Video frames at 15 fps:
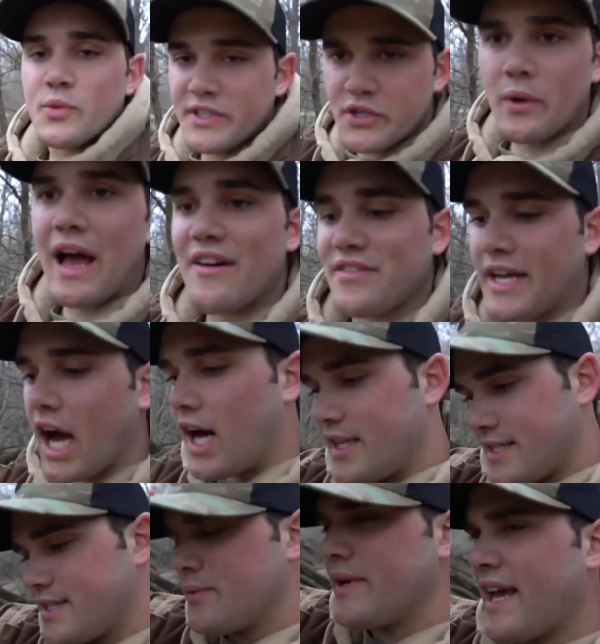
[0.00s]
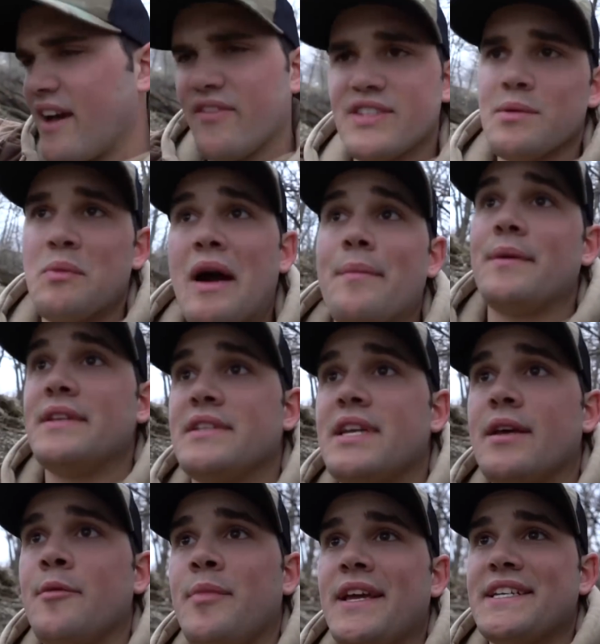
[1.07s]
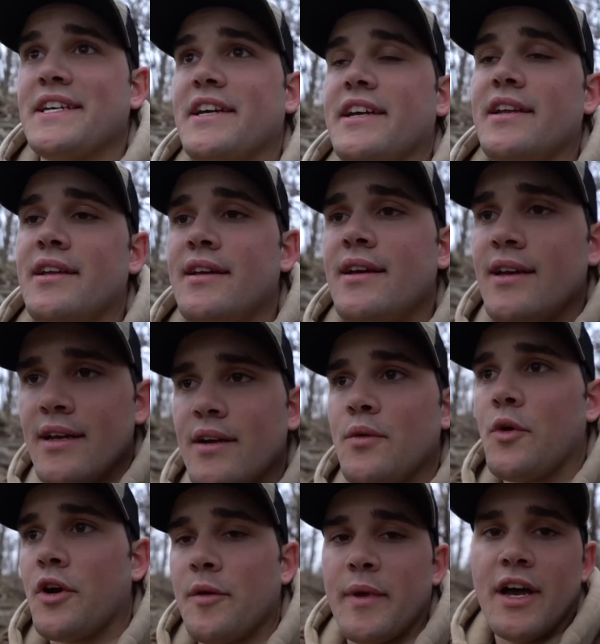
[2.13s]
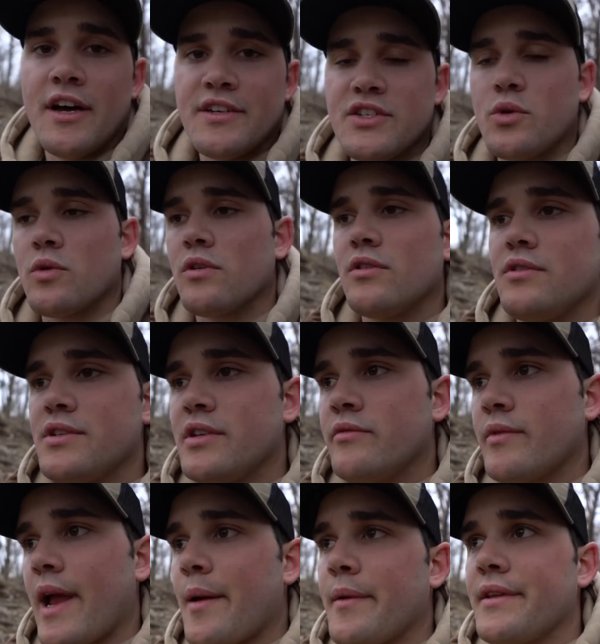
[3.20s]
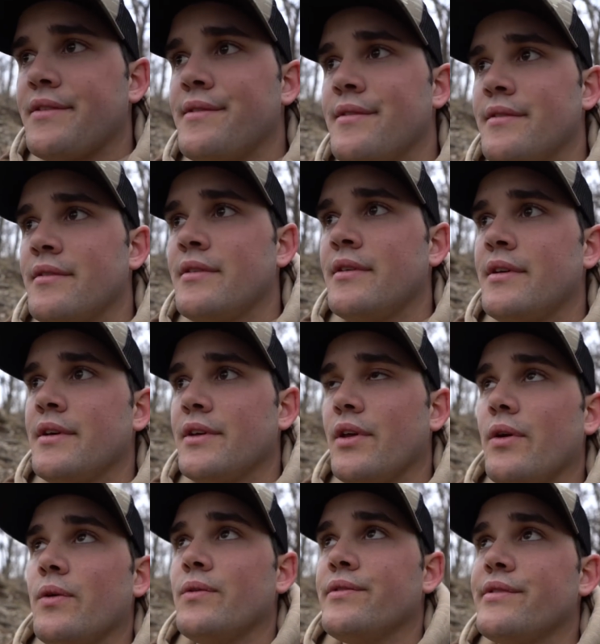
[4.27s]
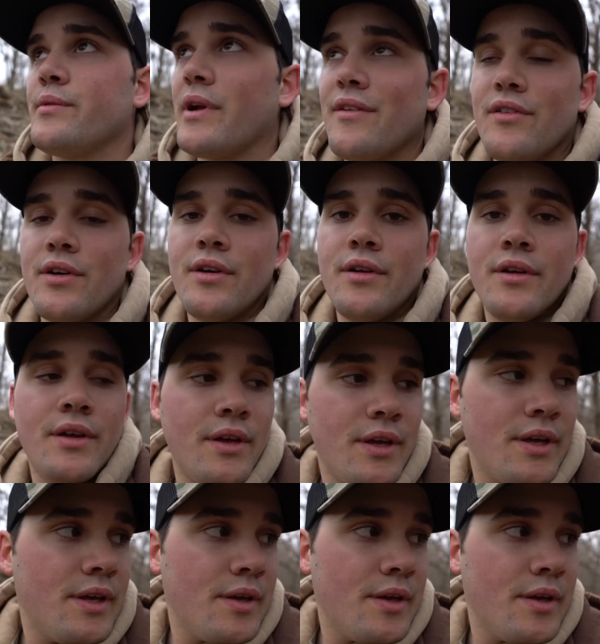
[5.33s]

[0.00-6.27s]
So we do have guns. We have some weapons. Basically, we're gonna be hunting squirrels, rabbits, coons, whatever. Pigeon.